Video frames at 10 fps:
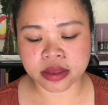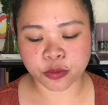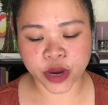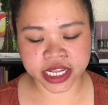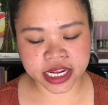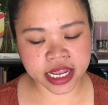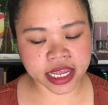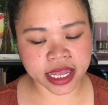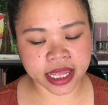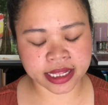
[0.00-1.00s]

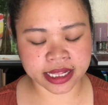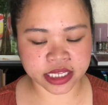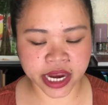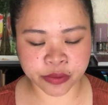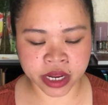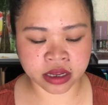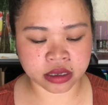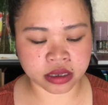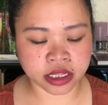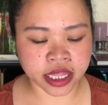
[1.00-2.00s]
whitening and
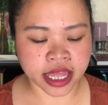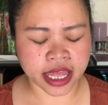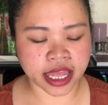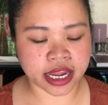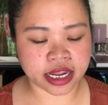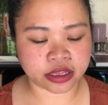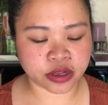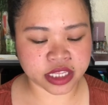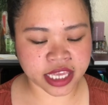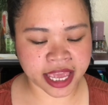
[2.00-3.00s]
anti-wrinkle and it
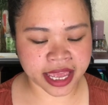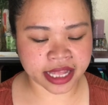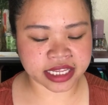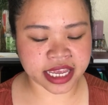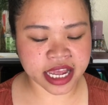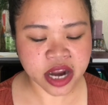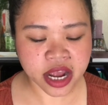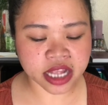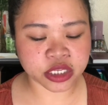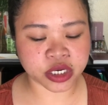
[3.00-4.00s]
contains
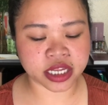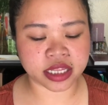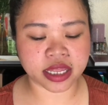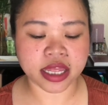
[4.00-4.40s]
800